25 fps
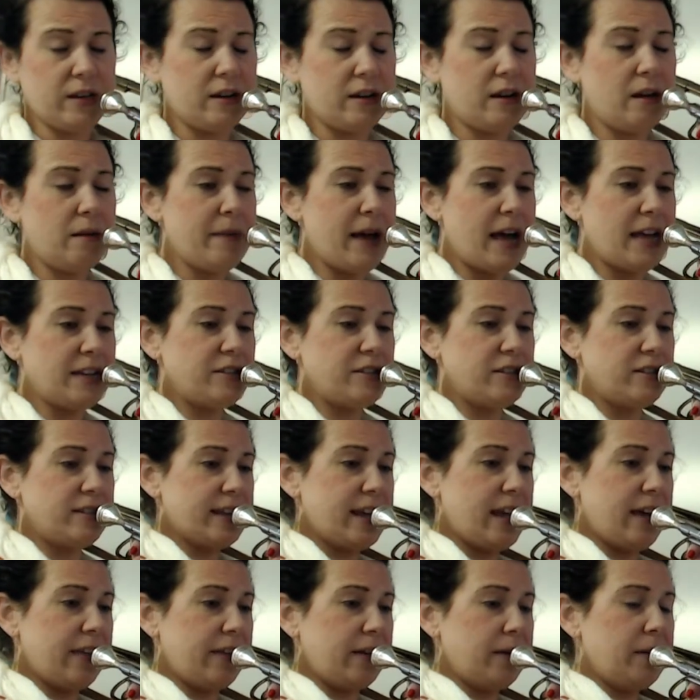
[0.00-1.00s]
match it
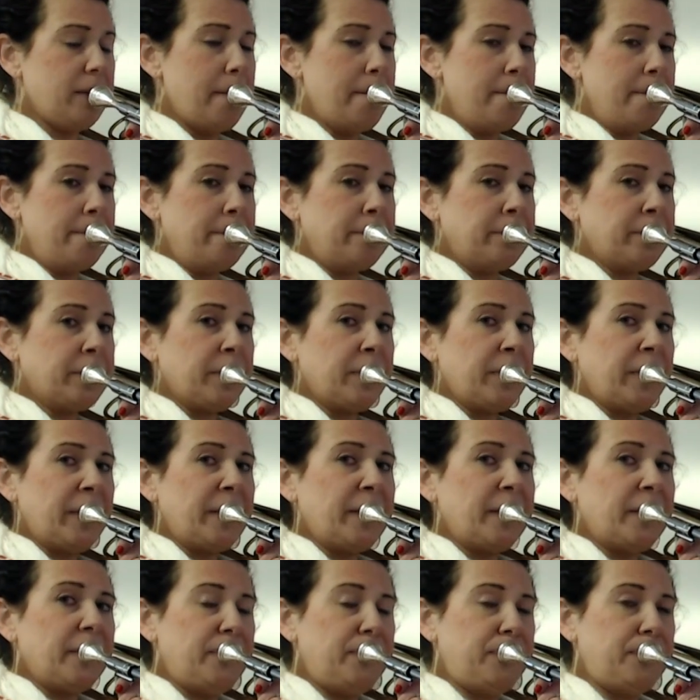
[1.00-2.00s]
together.
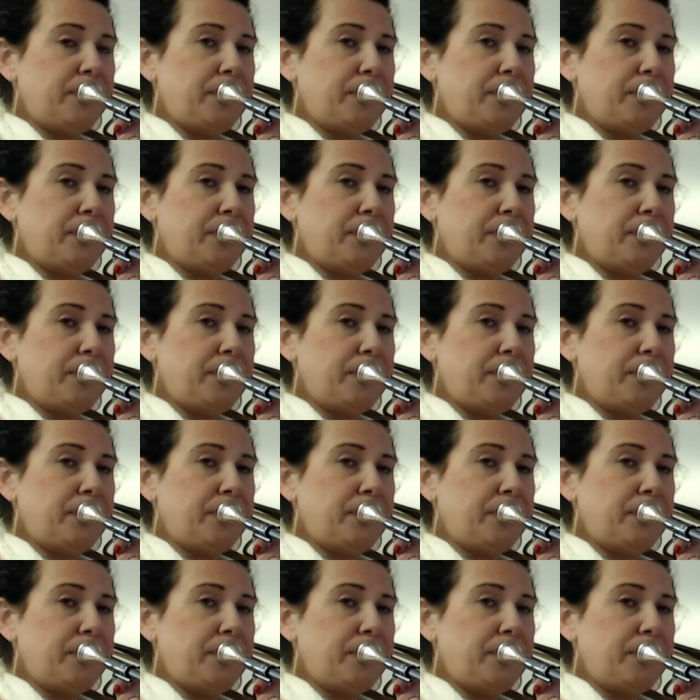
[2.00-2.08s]
The